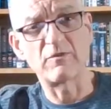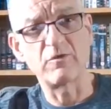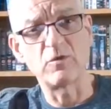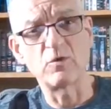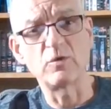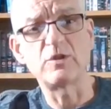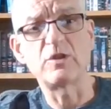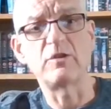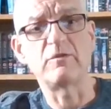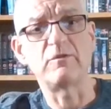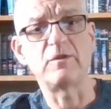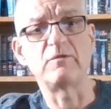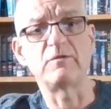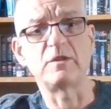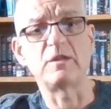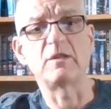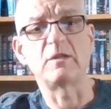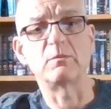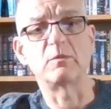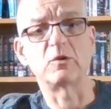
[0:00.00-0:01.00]
40 or
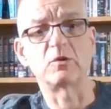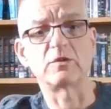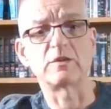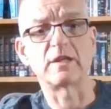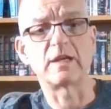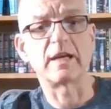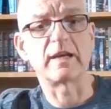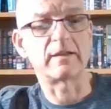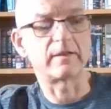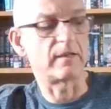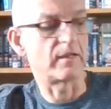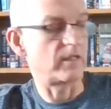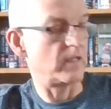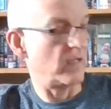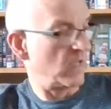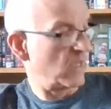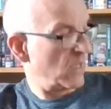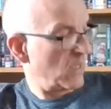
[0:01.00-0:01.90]
50 of them all together.